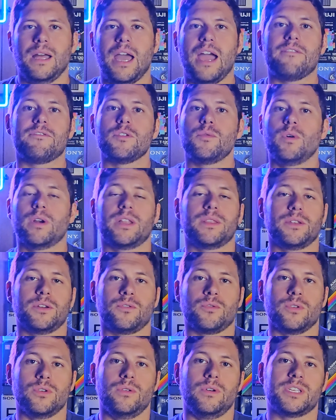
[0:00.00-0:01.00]
Everyone in the
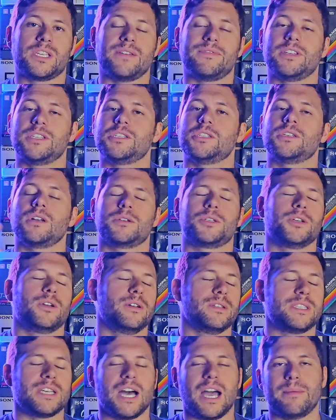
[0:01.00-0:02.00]
crew is having such a
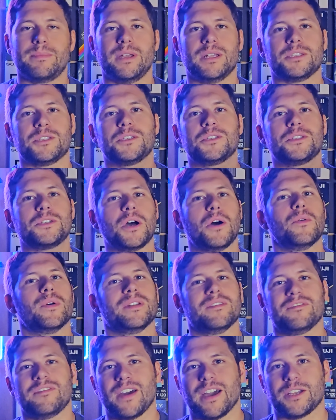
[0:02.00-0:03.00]
good time. It's so
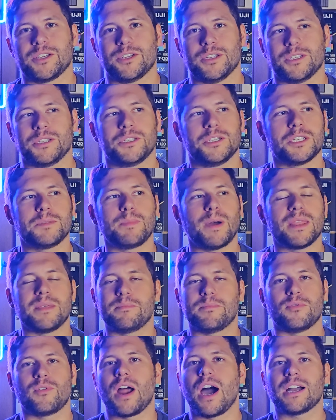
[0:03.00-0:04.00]
infectious. Just by the
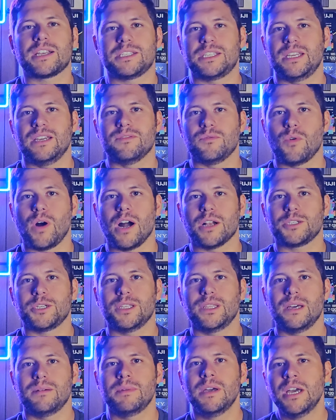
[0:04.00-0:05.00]
proxy of
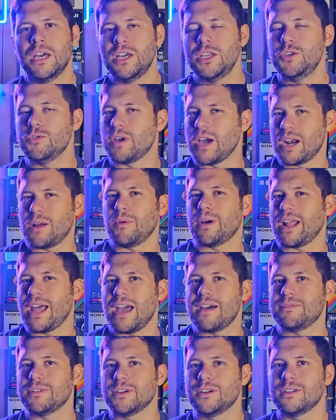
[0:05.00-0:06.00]
watching them, you kind of want to
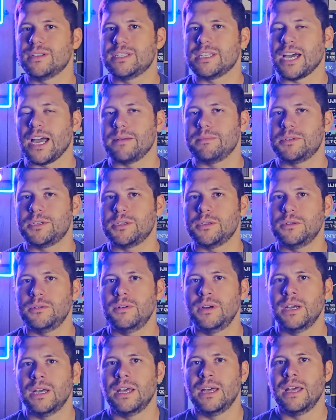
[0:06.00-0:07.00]
have a good time too.
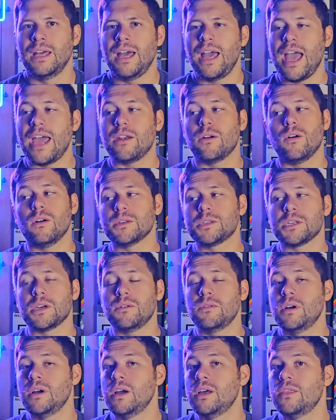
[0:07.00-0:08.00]
And
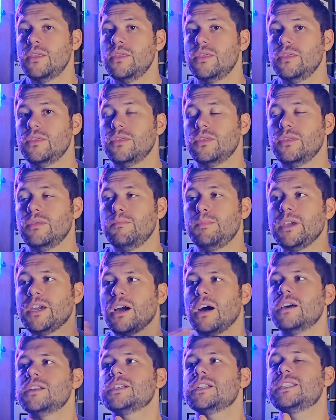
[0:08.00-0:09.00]
also,
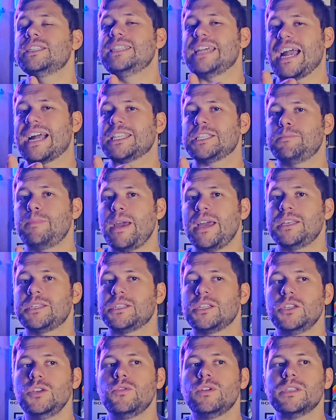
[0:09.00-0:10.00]
because it's
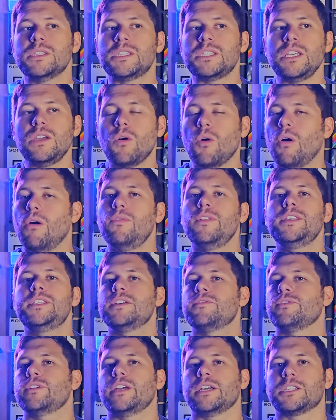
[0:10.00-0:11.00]
dance-based, you can see all these
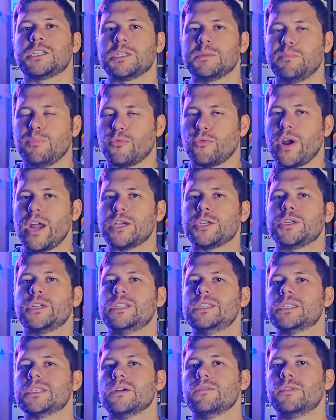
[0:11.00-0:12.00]
different
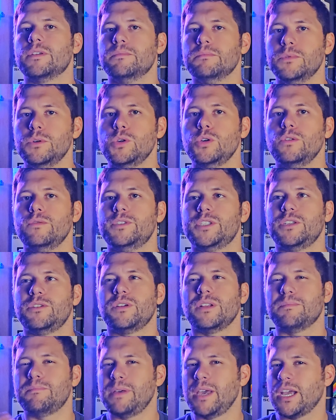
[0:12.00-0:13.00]
expressions of the moves, and you
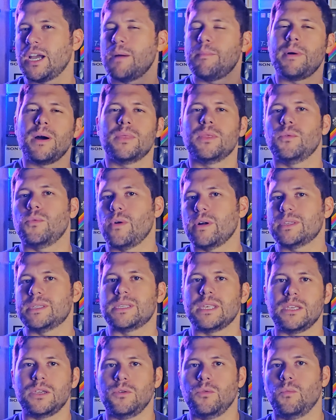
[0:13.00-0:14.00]
can pick up on the ones
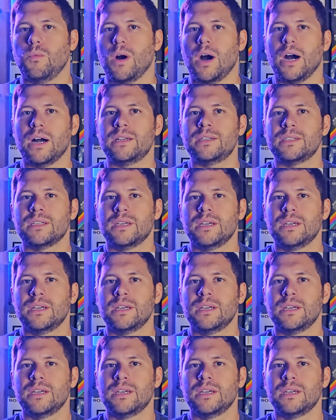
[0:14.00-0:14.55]
that you want.